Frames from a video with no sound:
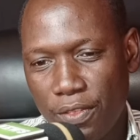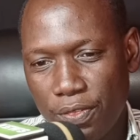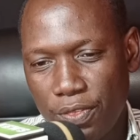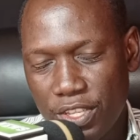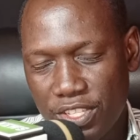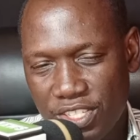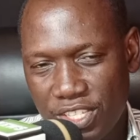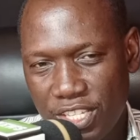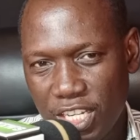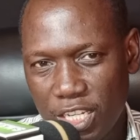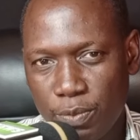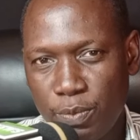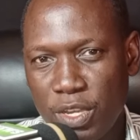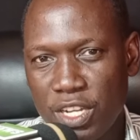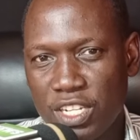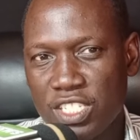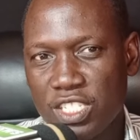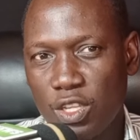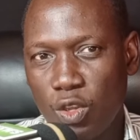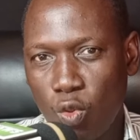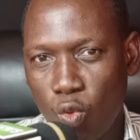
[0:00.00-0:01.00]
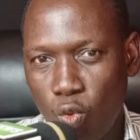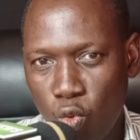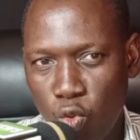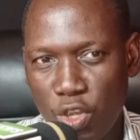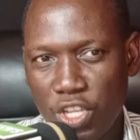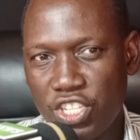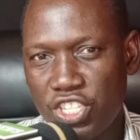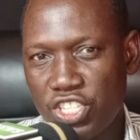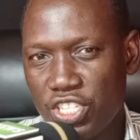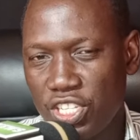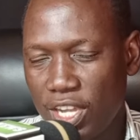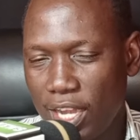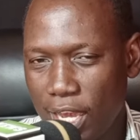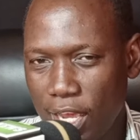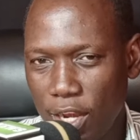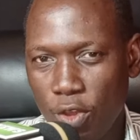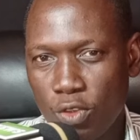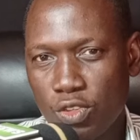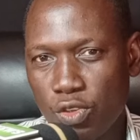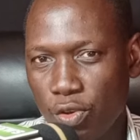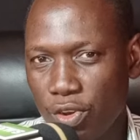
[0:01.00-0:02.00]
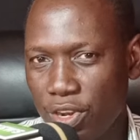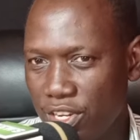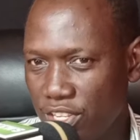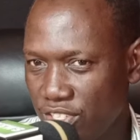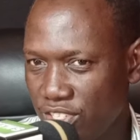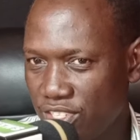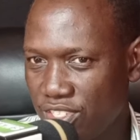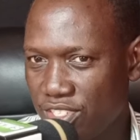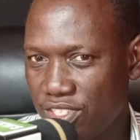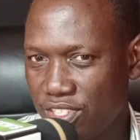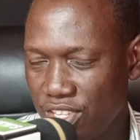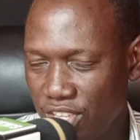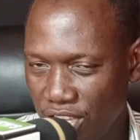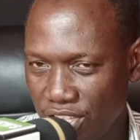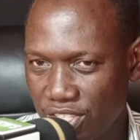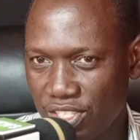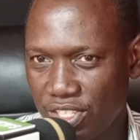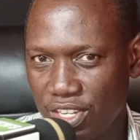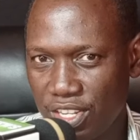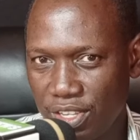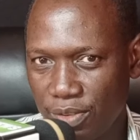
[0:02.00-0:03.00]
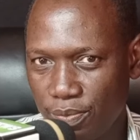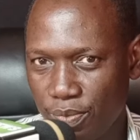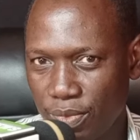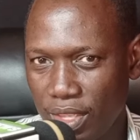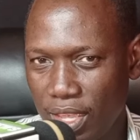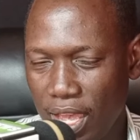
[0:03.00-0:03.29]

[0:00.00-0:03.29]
the statements which Kalonzo released yesterday,